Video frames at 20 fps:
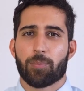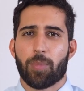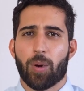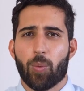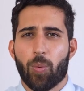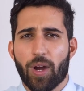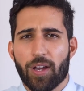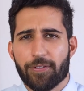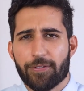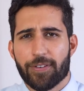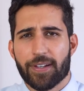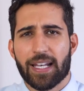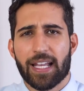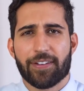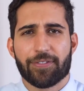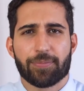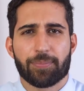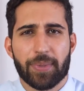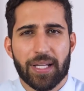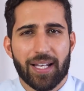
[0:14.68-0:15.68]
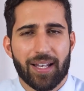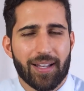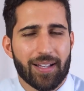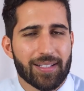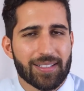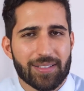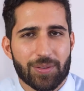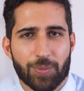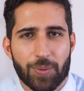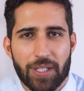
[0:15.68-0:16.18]
My wife left me
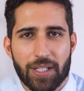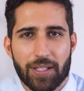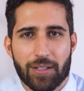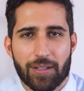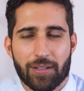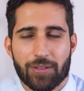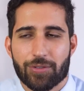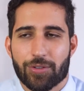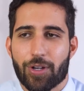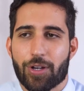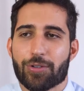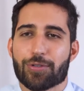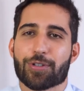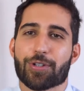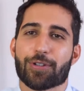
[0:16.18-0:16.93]
last week to go